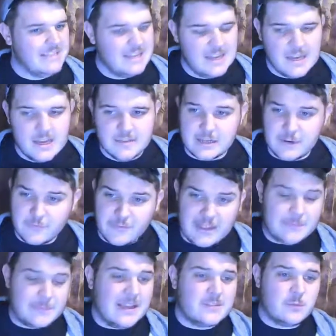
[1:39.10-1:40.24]
Sacred Flame
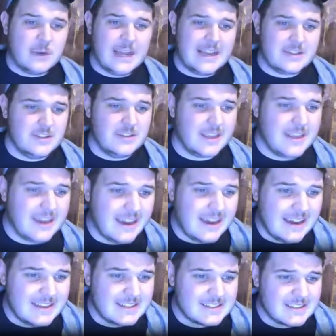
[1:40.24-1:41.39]
takes 1 action to
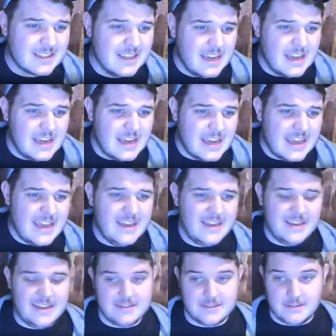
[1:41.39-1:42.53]
cast.
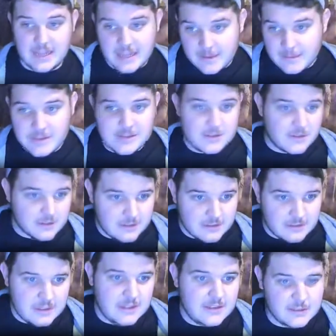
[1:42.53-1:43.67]
It's damage,
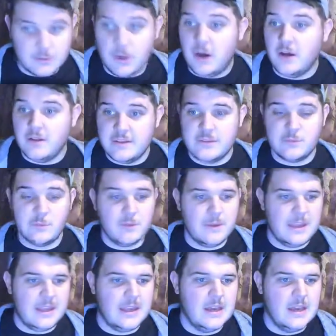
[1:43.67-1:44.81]
clearly. That's what all these will
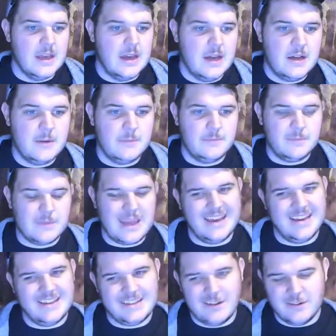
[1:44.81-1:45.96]
be.
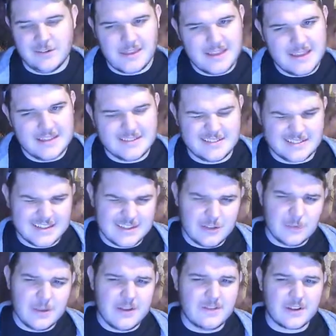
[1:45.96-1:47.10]
Only thing is, it's got a little
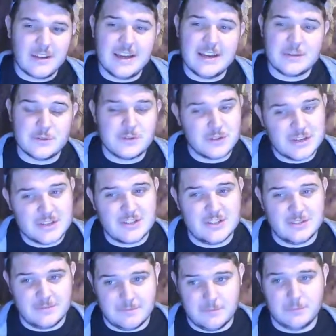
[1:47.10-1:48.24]
bit of a class
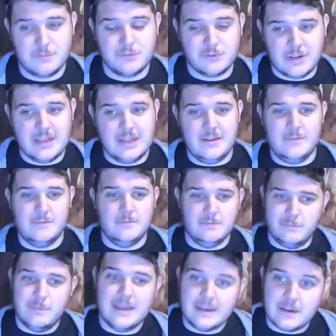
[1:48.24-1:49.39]
restriction. Pretty
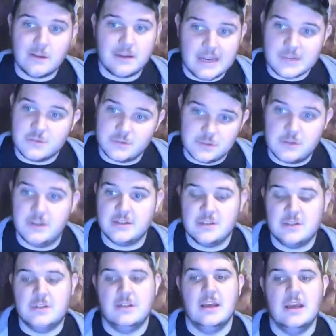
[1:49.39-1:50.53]
big class
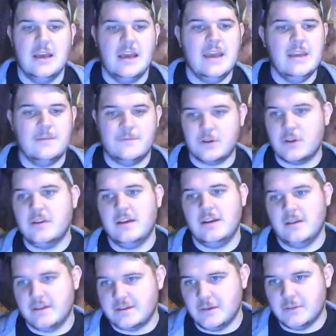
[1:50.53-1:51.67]
restriction. Hitting for
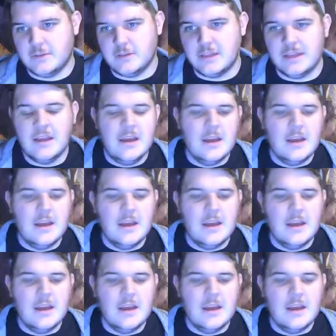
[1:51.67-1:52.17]
clerics only.